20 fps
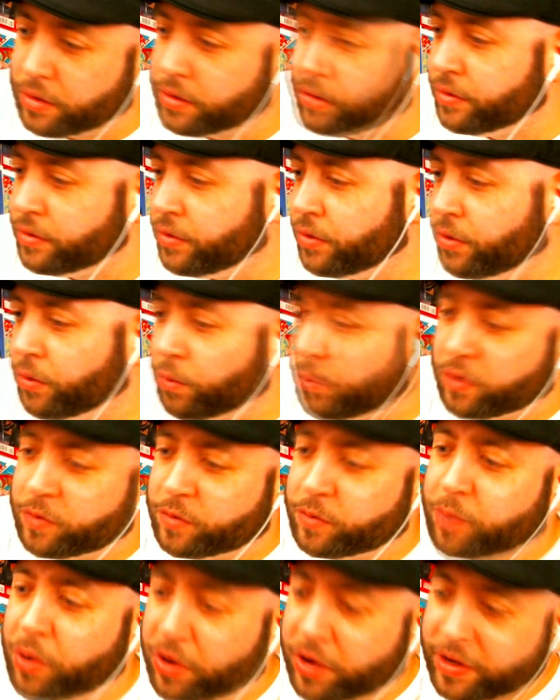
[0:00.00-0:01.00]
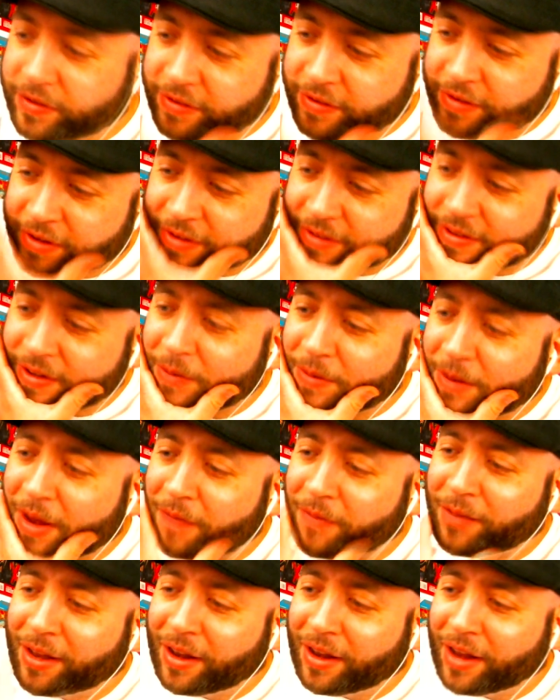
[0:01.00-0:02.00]
So the worst part is he doesn't even
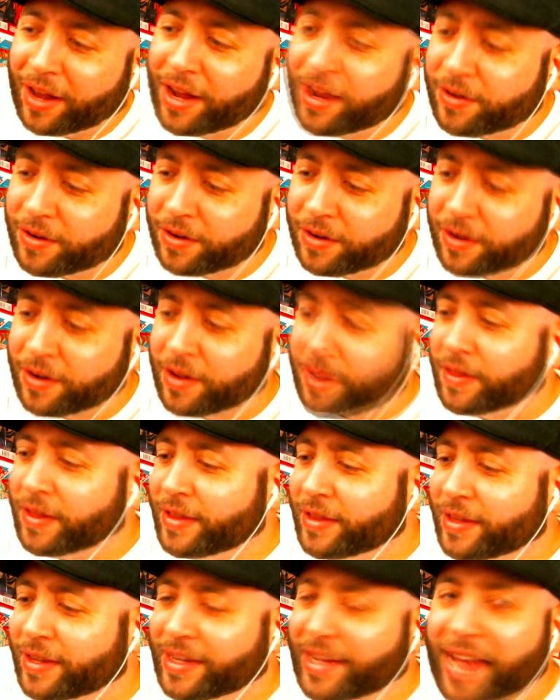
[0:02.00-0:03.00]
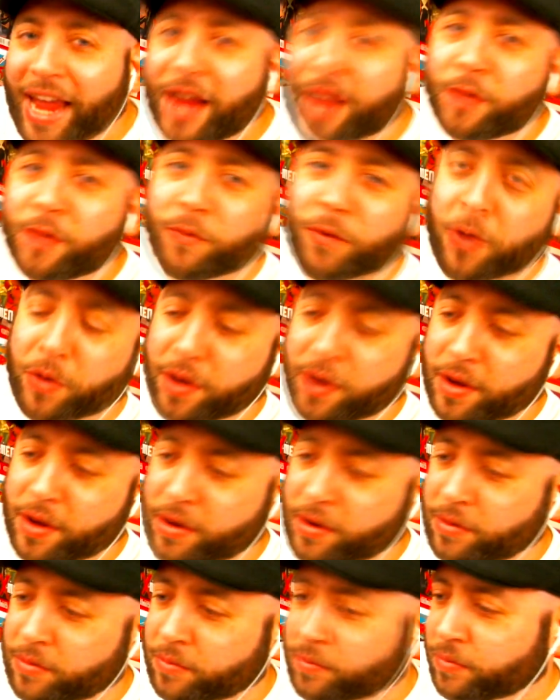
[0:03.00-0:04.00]
have the letter that the king wrote
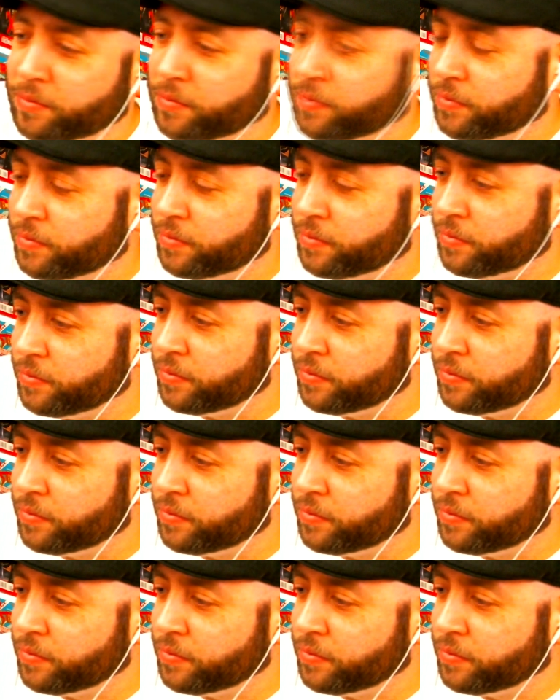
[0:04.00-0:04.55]
on. Callum,